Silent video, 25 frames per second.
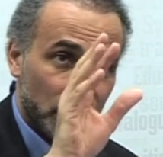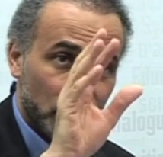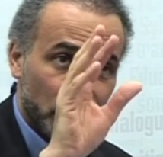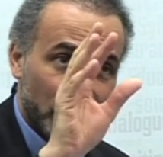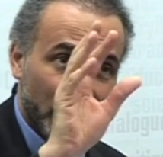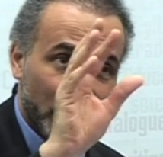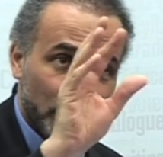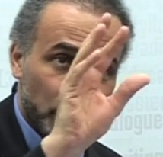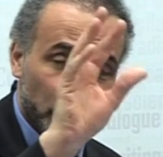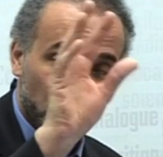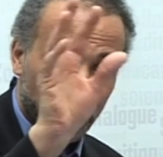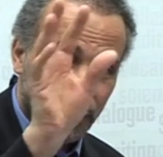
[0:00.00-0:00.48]

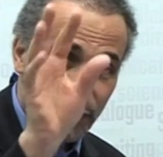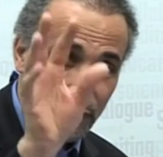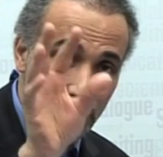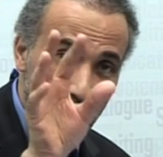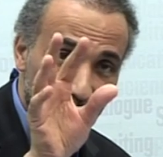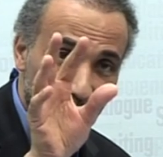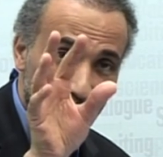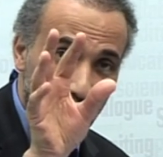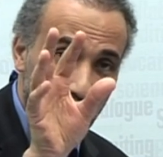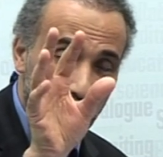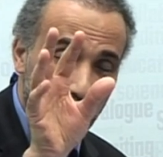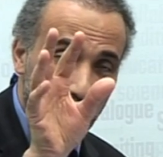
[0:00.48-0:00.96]
We have a
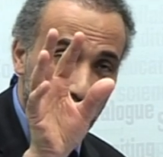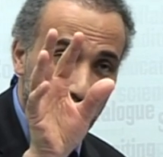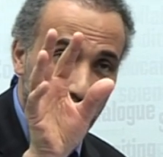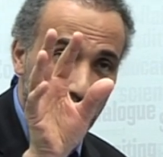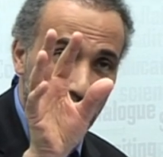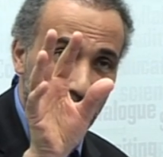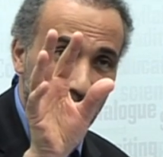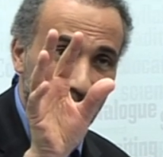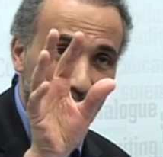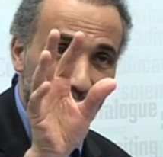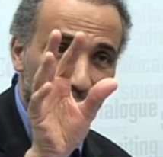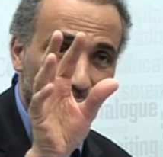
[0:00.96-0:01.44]
first
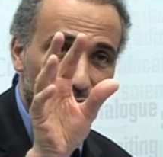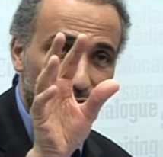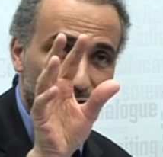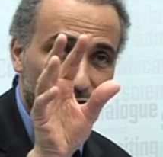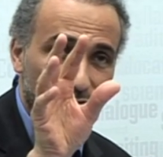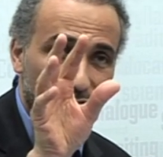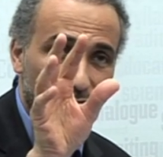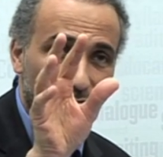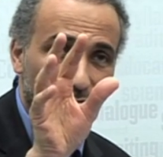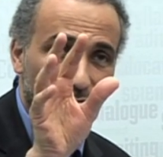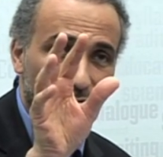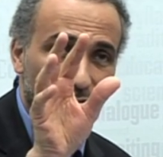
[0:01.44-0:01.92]
word
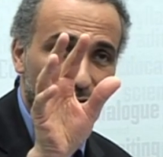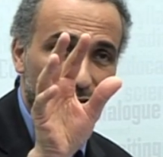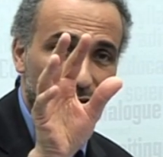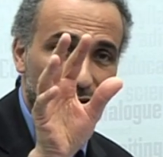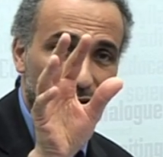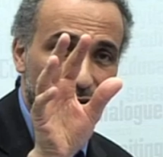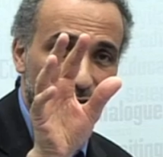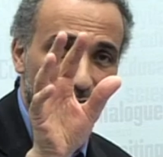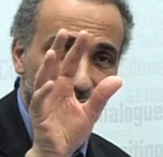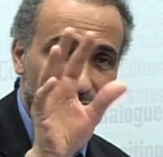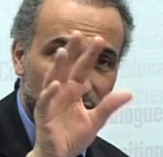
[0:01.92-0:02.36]
which is